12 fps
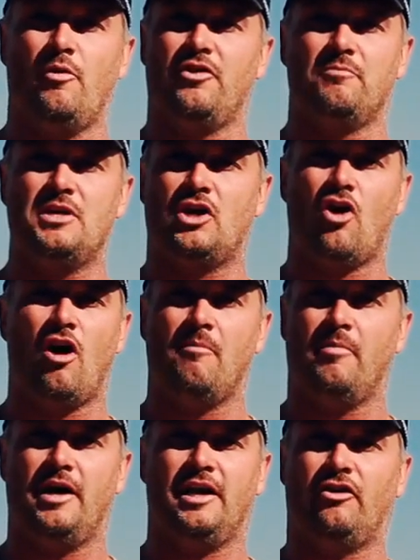whether it be
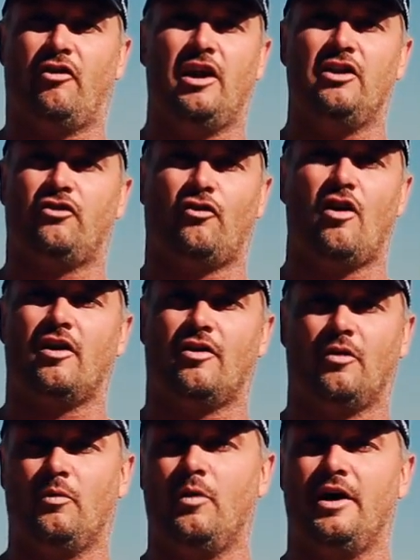combine, grain
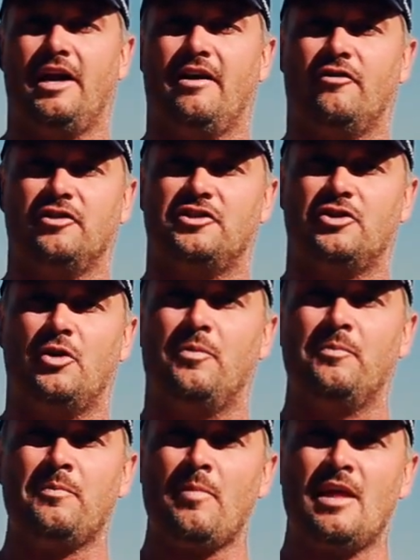truck, or whatever.
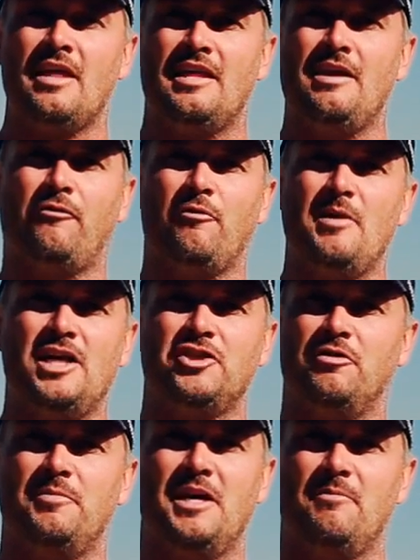So the
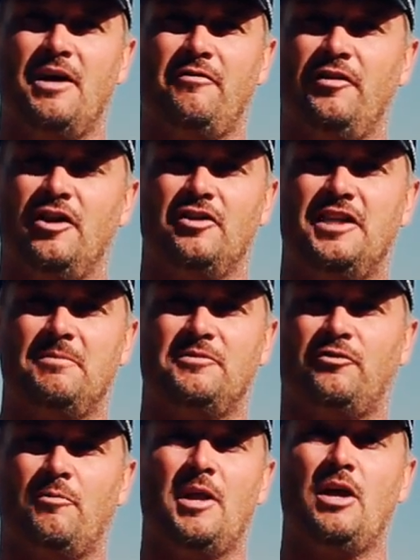information will be at my
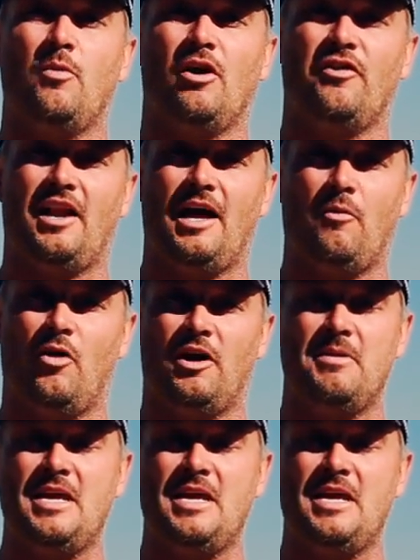fingertips from anywhere that I want to